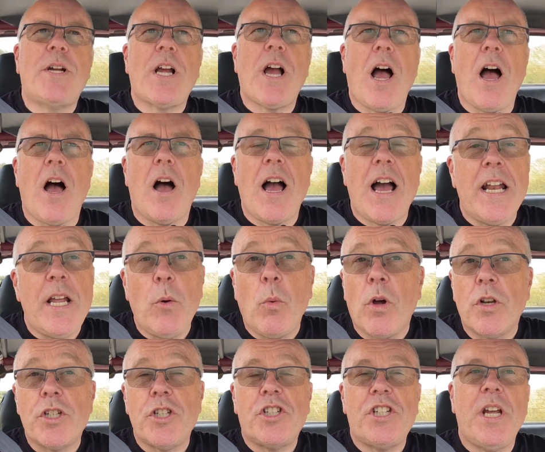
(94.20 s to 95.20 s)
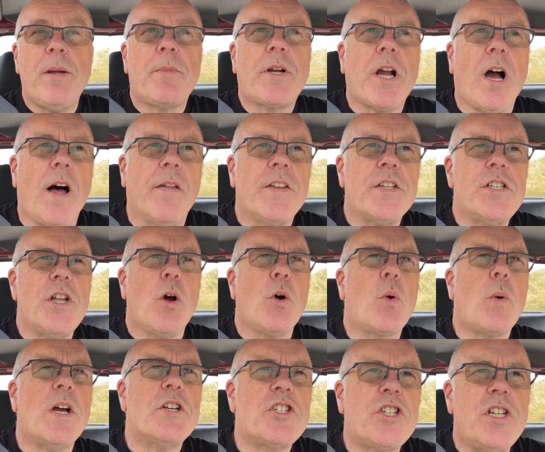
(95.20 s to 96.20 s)
car. And it was a cheap car, there's no
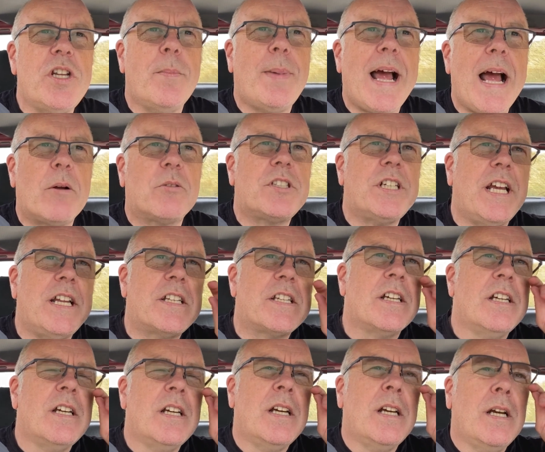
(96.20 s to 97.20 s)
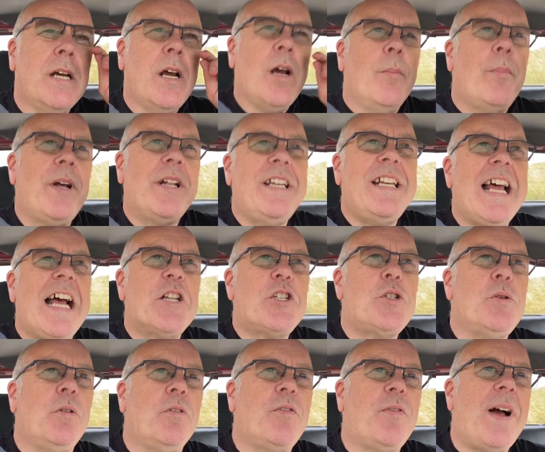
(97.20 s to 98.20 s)
question about it. But in
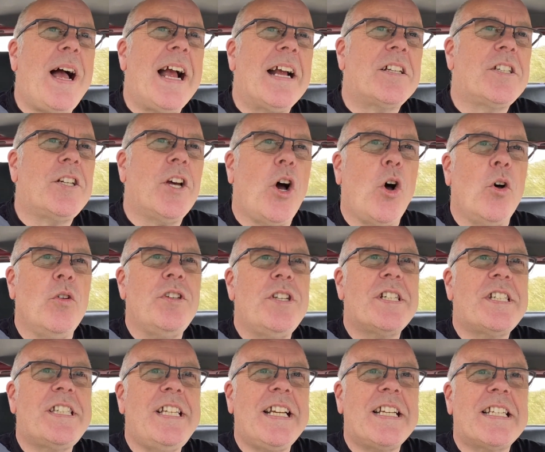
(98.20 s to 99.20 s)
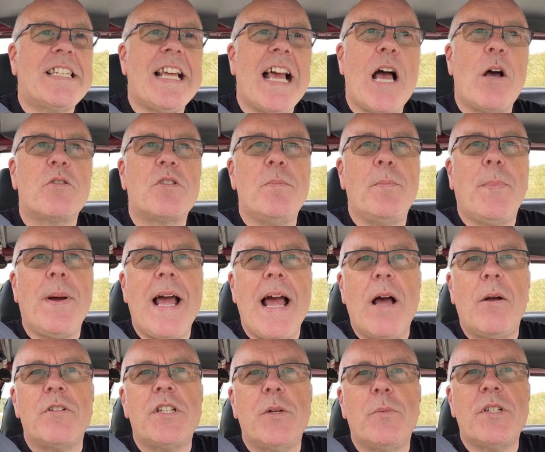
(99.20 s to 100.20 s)
actual fact, at under
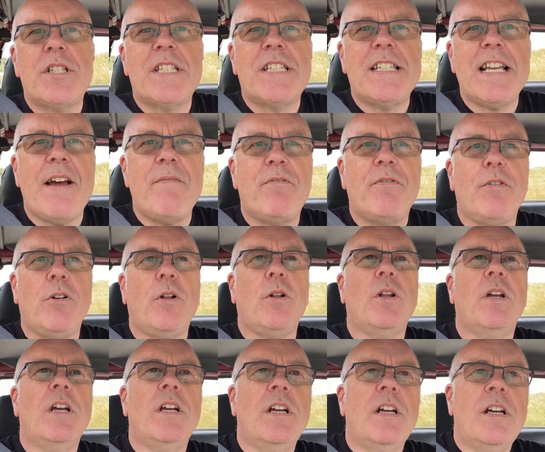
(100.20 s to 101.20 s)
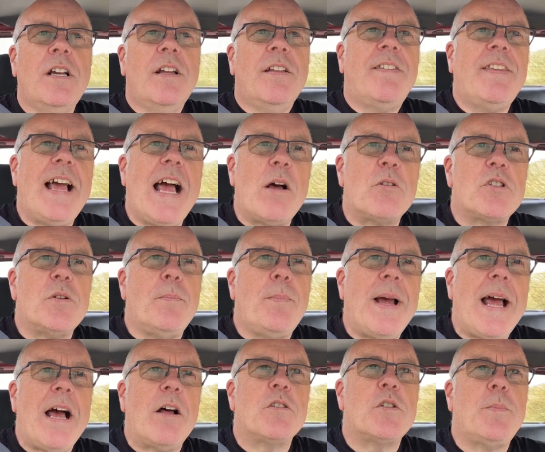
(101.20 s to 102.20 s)
£6,000, it was several
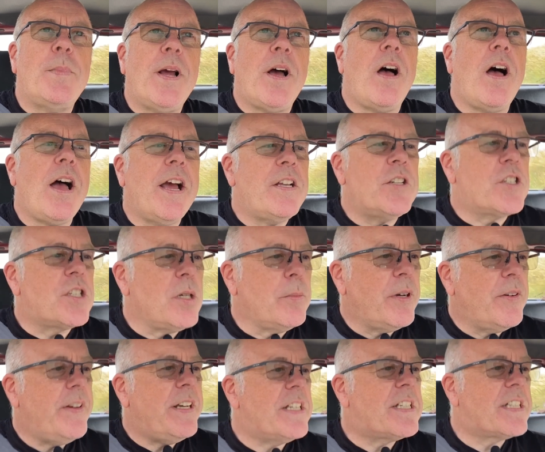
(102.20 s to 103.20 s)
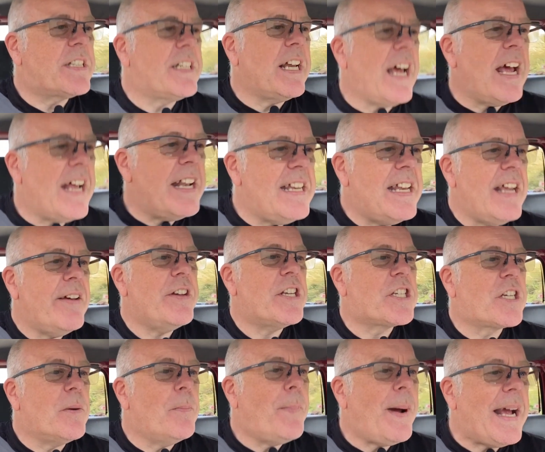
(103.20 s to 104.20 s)
£1,000 behind some of its
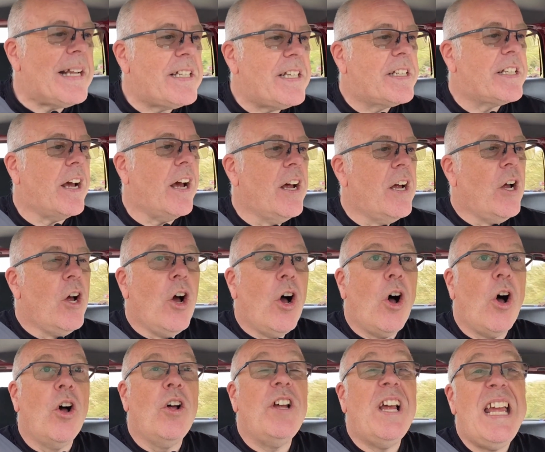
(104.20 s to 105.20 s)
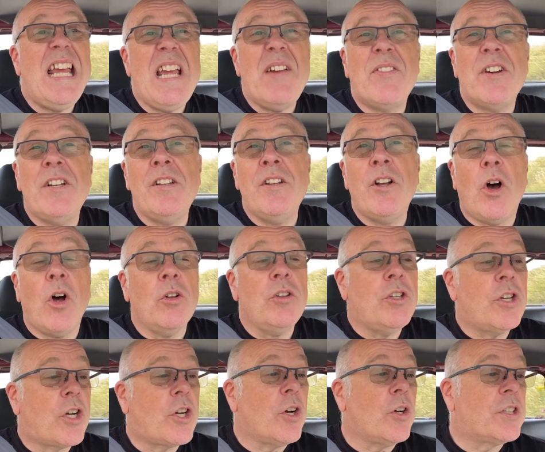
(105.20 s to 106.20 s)
nearest competitor, or even
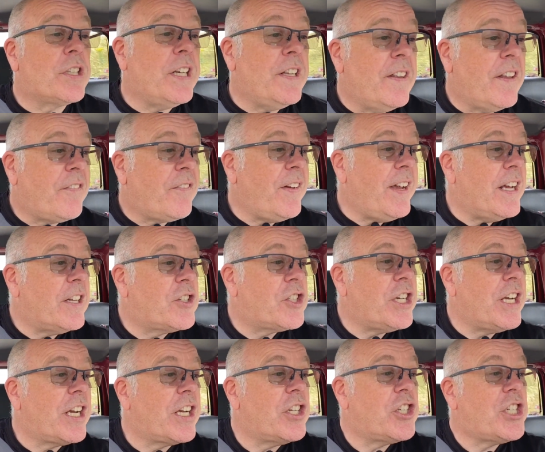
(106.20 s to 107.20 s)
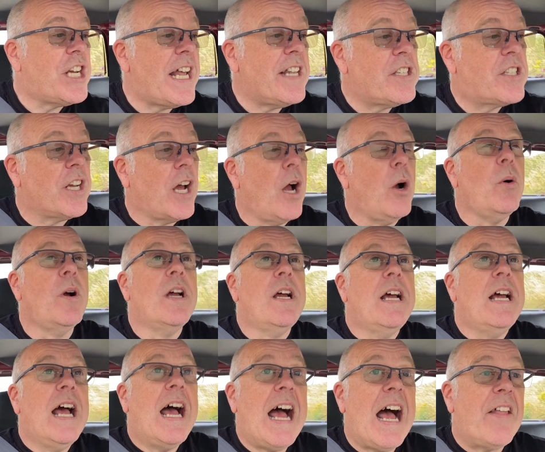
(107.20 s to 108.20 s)
undercutting the Fiat Cinquecento
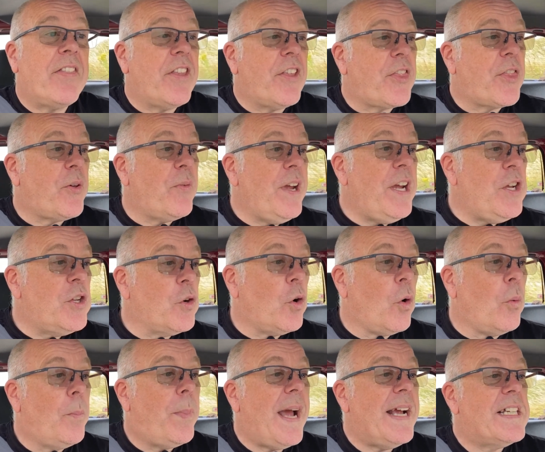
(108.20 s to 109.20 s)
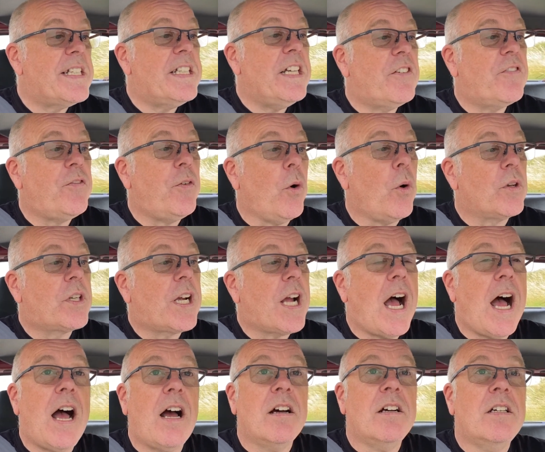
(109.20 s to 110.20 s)
and the three-door basic Ford
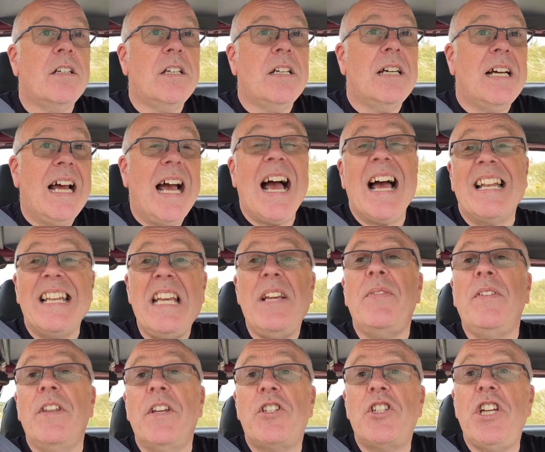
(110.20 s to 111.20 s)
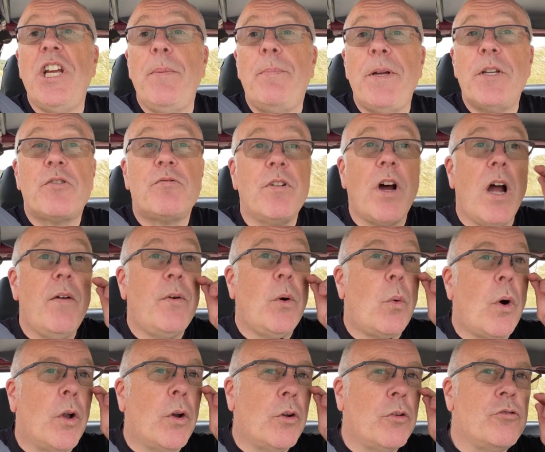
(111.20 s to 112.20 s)
car, and even the cheapest Rover
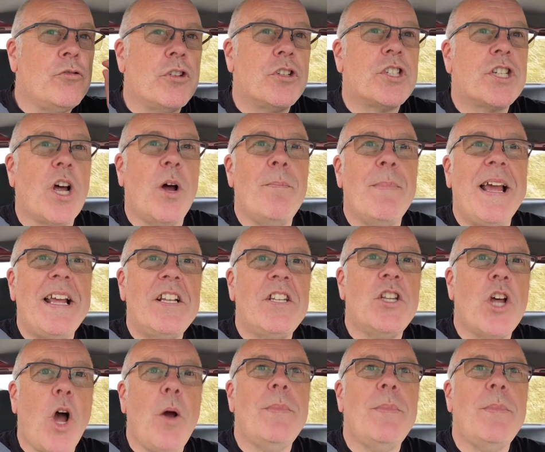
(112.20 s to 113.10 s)
100. So make no